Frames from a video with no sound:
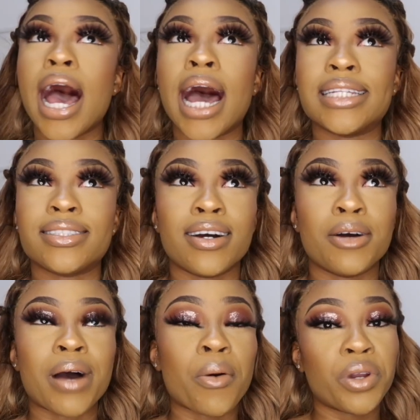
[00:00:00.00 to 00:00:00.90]
and
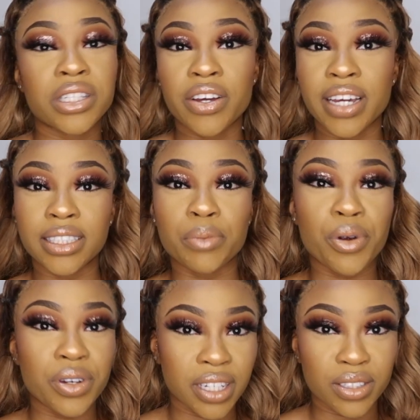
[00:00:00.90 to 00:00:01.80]
I want to tell you guys the
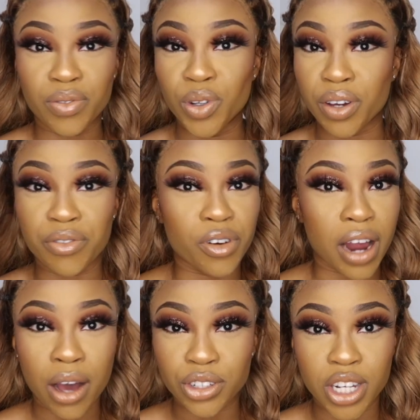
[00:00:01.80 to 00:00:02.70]
process of looking for a
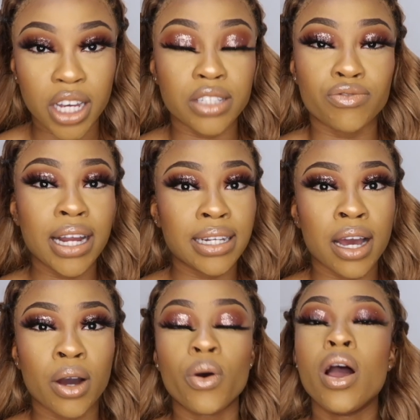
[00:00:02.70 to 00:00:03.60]
house share, because right
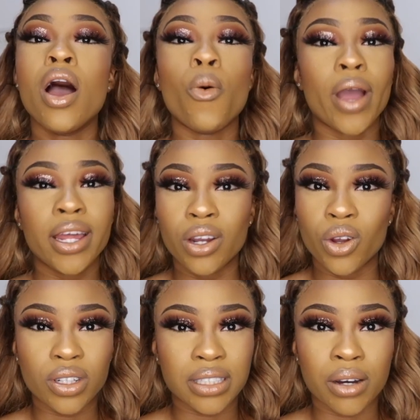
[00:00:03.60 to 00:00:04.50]
now we're in a
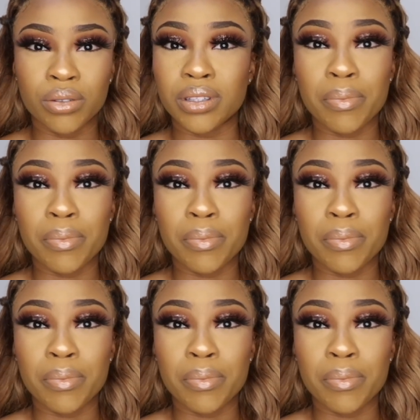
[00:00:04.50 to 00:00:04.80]
lockdown.